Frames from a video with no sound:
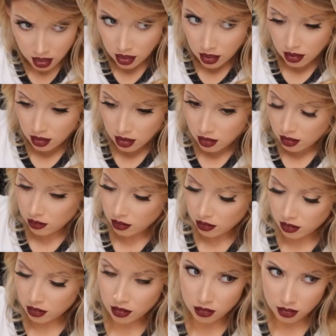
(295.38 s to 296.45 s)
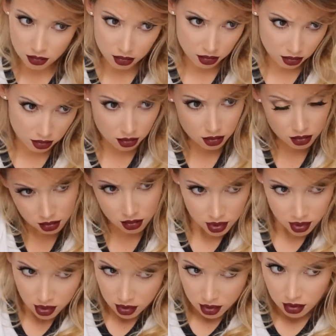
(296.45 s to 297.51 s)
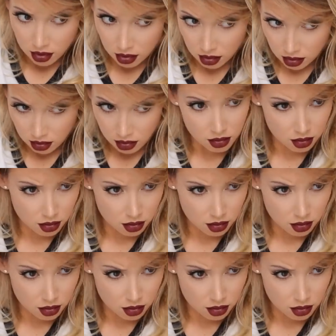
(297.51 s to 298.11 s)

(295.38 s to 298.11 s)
All right, so we're just gonna put that part in a ponytail.